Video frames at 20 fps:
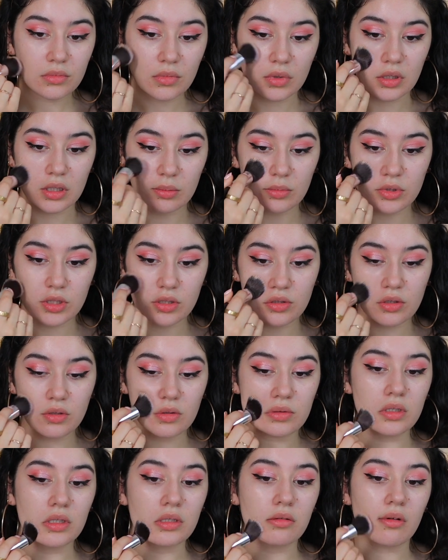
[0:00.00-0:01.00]
And I'm just
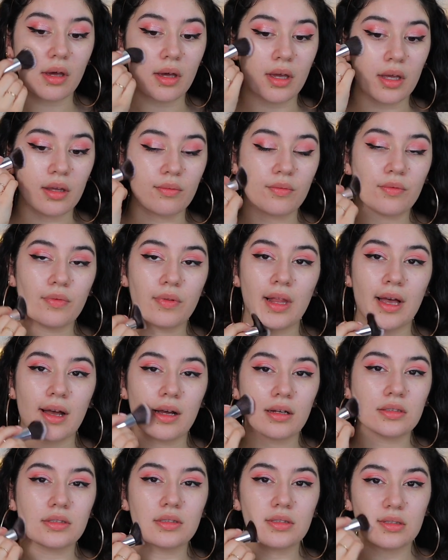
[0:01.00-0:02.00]
using a
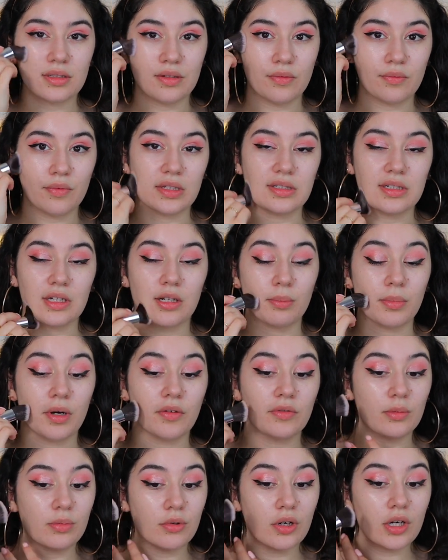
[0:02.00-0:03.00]
flat synthetic
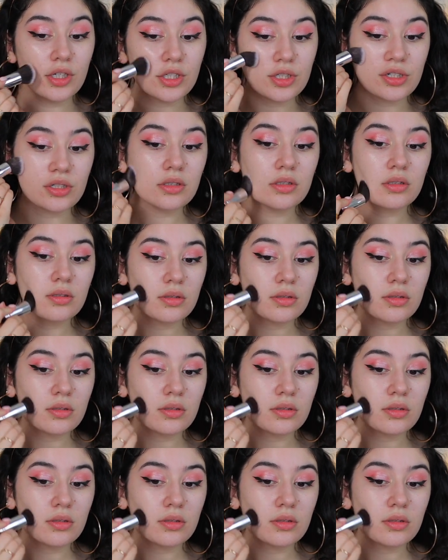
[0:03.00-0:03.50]
buffer brush.